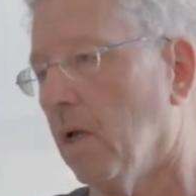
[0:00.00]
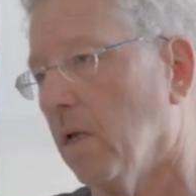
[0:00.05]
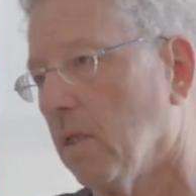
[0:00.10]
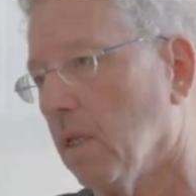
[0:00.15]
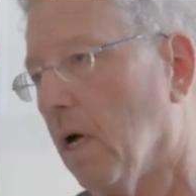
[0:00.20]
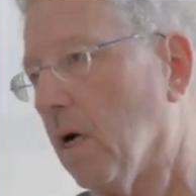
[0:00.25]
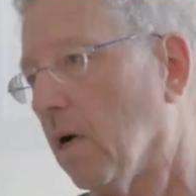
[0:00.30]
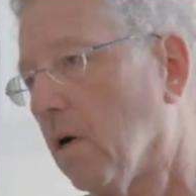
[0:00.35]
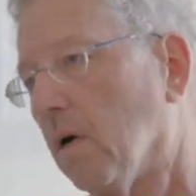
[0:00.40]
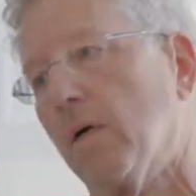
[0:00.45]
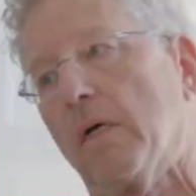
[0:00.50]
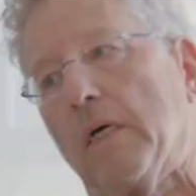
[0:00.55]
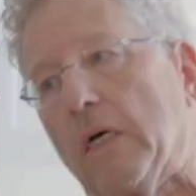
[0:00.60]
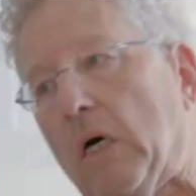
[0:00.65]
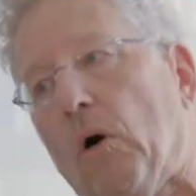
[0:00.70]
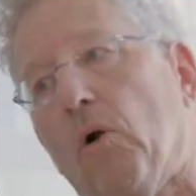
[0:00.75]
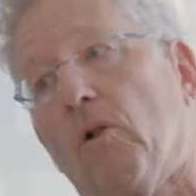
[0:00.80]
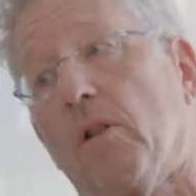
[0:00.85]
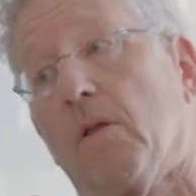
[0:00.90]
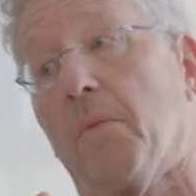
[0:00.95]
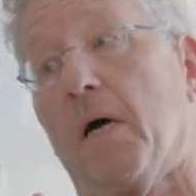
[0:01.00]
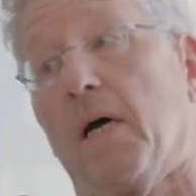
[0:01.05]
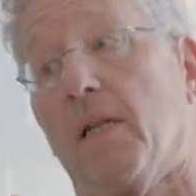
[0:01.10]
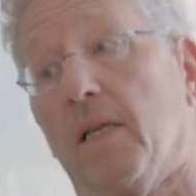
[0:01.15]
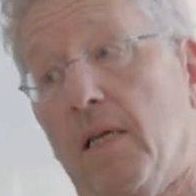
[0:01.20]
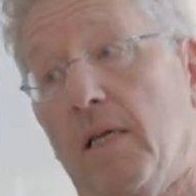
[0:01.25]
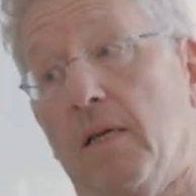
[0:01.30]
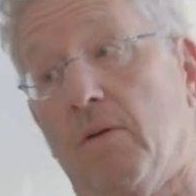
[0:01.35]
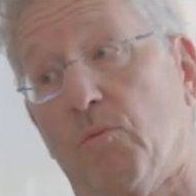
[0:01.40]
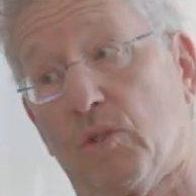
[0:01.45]
Now, all the
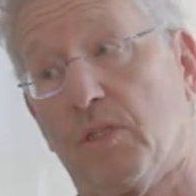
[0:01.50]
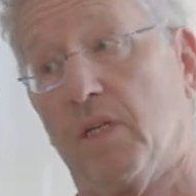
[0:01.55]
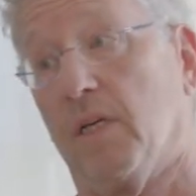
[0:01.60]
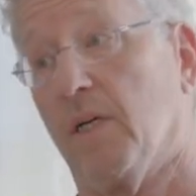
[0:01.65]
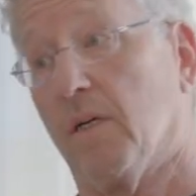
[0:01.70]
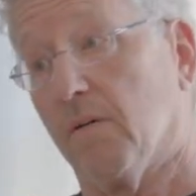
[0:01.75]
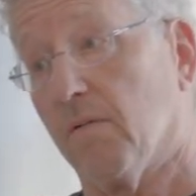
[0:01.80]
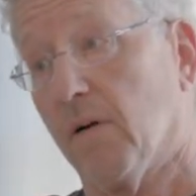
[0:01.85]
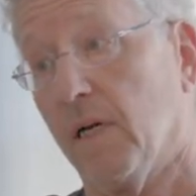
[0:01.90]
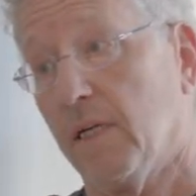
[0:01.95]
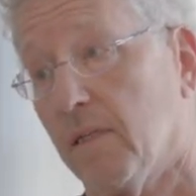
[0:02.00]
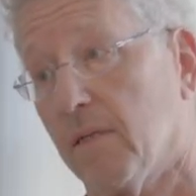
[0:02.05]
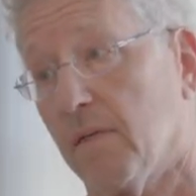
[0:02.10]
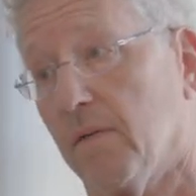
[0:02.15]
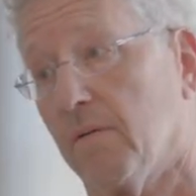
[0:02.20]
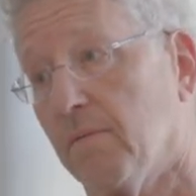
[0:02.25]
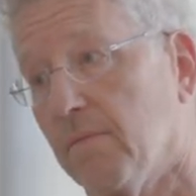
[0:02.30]
money was here, right?